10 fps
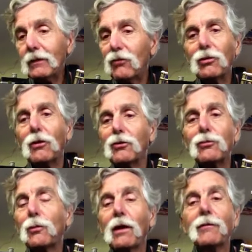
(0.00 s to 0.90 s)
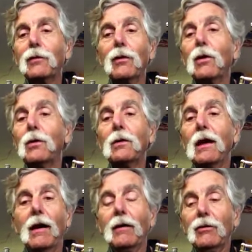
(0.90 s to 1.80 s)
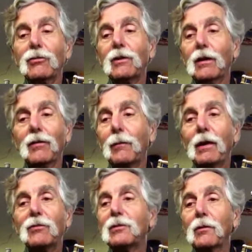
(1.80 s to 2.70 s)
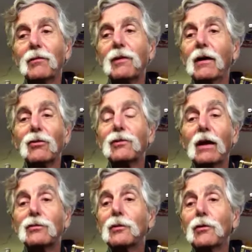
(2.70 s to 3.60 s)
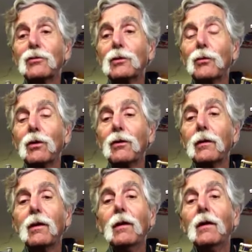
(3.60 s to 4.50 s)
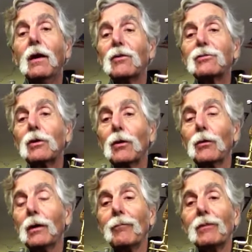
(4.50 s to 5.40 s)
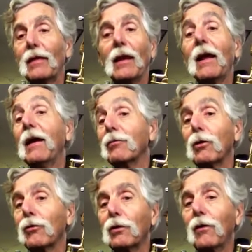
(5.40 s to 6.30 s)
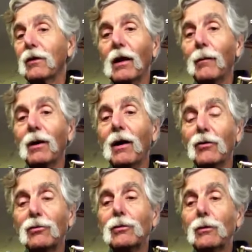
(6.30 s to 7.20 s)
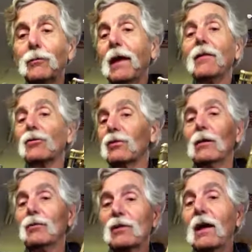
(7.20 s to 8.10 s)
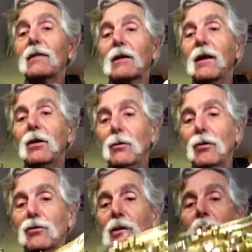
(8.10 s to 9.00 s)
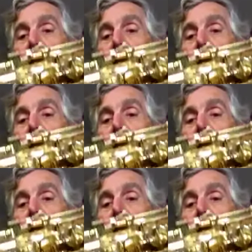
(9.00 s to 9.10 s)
So they're just wonderful. The whole line is, they make some of the finest saxophones in the world. So, and then I have, of course, all the Yamahas too, and the Selmers, and the Kylovers.